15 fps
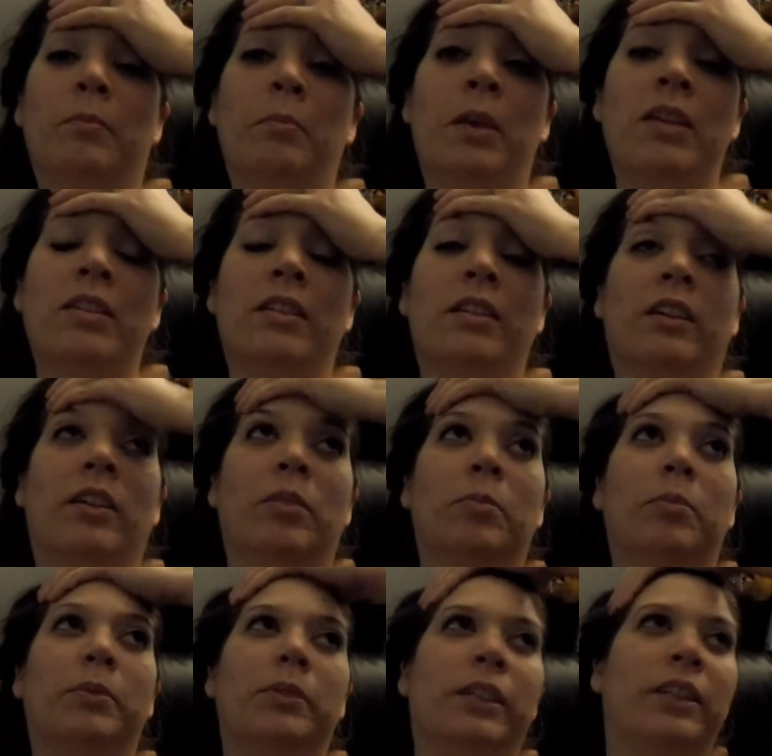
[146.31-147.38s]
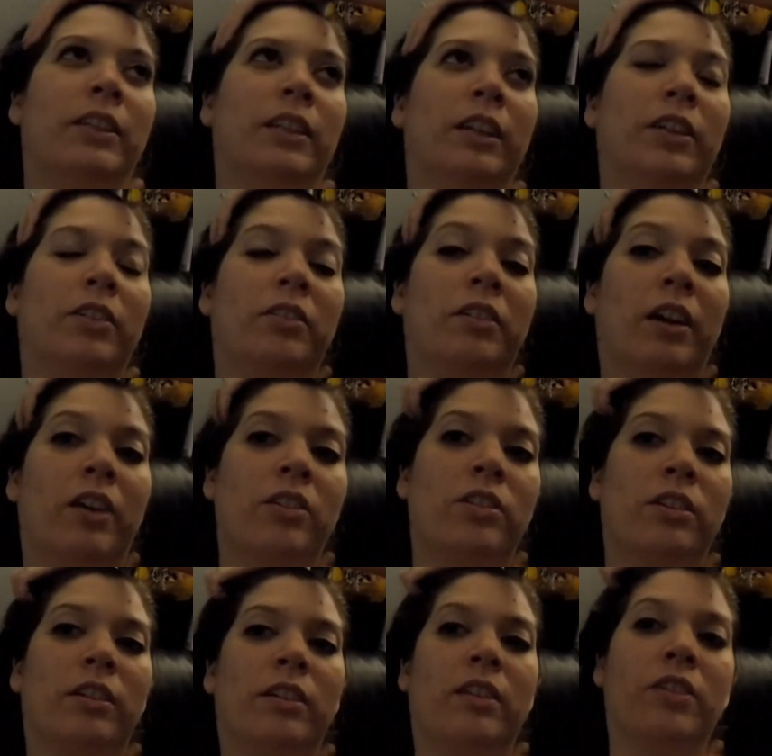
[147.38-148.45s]
messing up and like
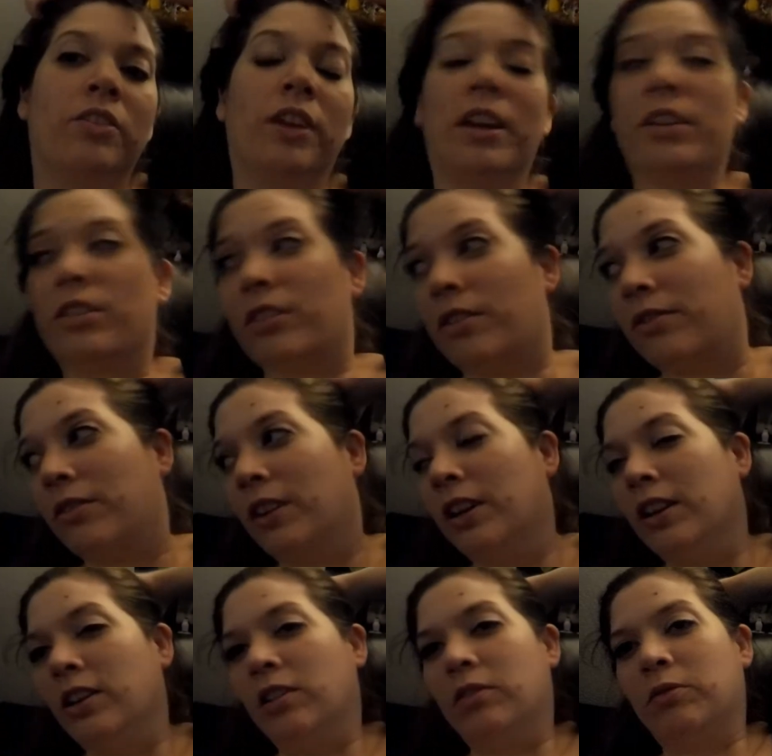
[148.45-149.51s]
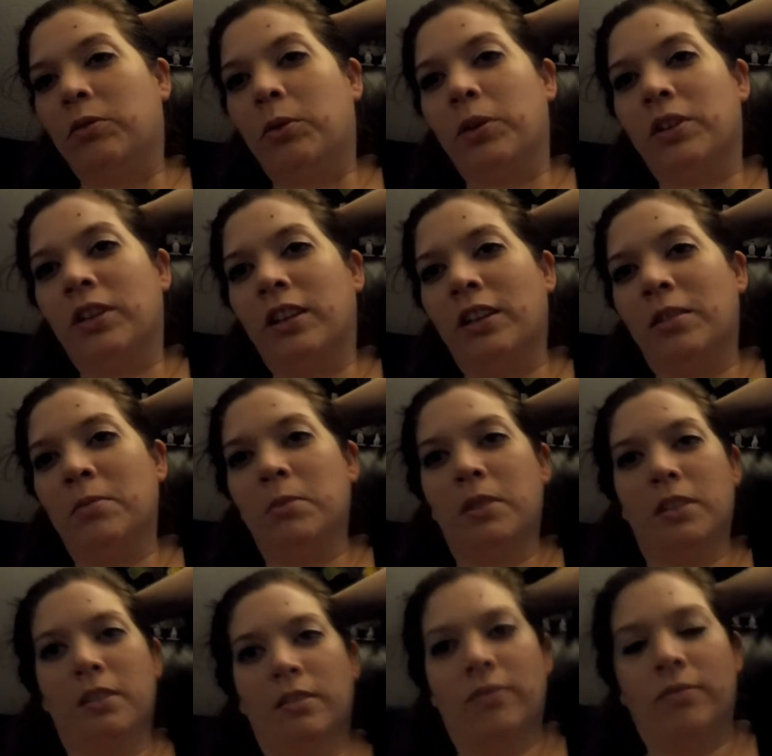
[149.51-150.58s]
crashing. It crashed four
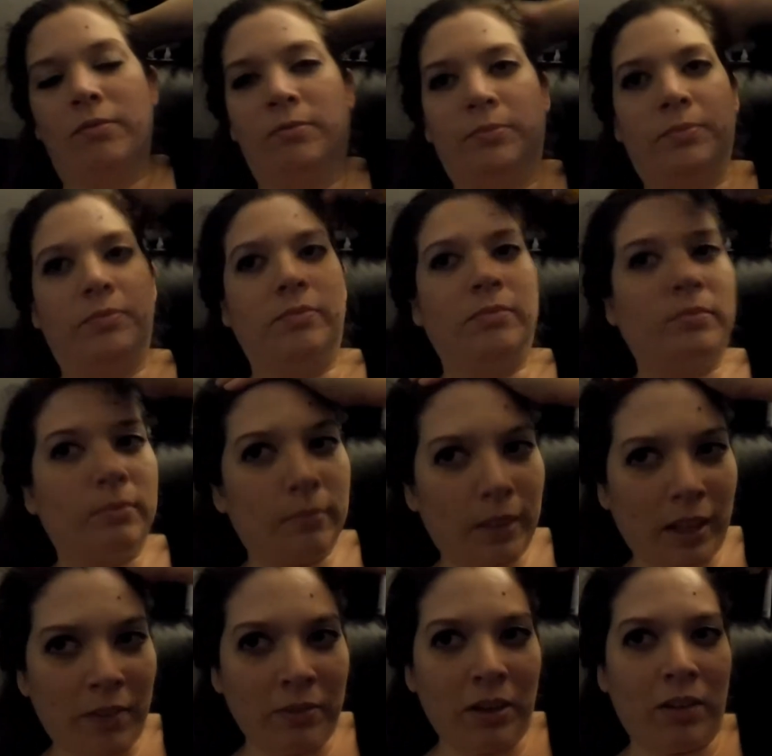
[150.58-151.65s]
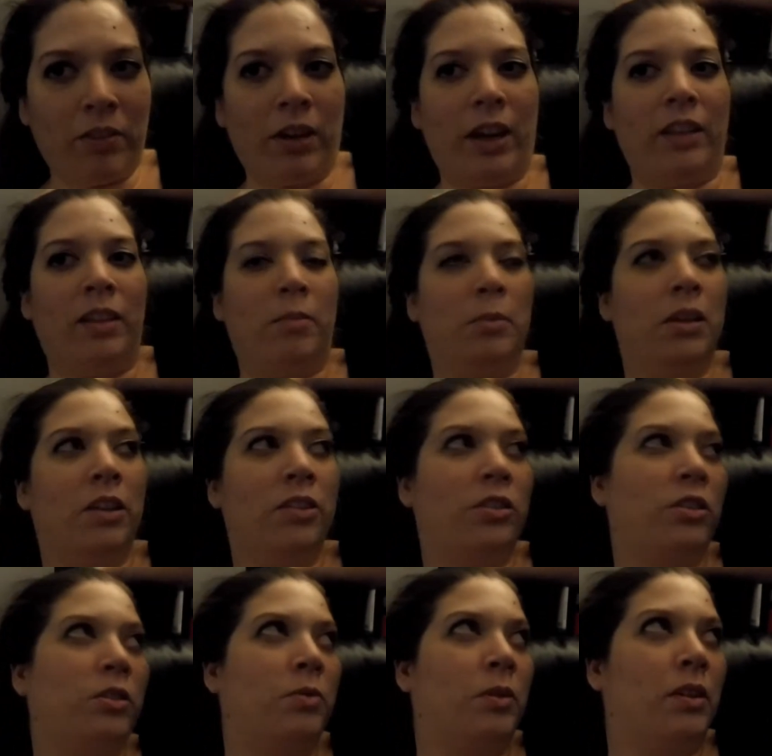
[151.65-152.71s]
times. I've never had that many
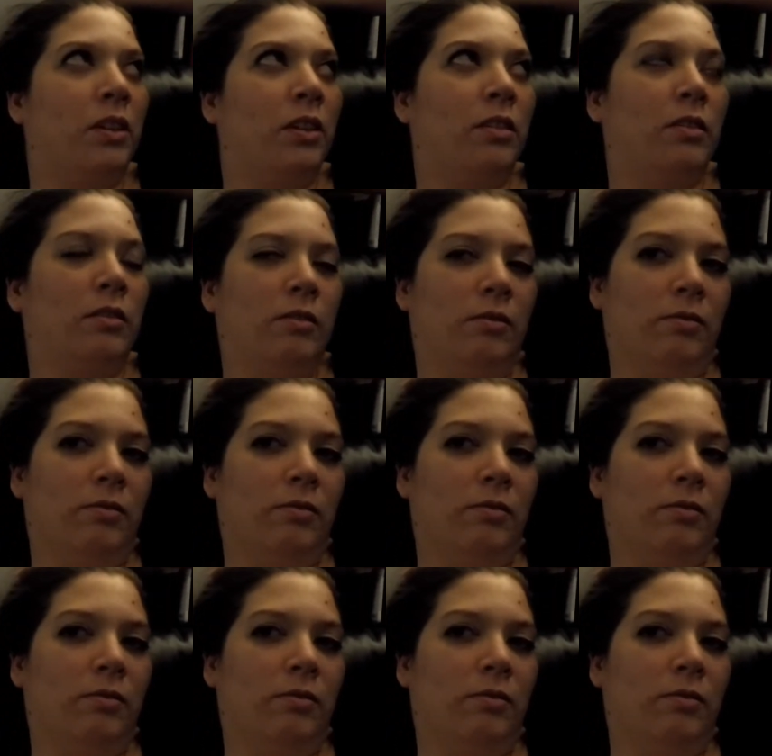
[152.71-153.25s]
issues with it.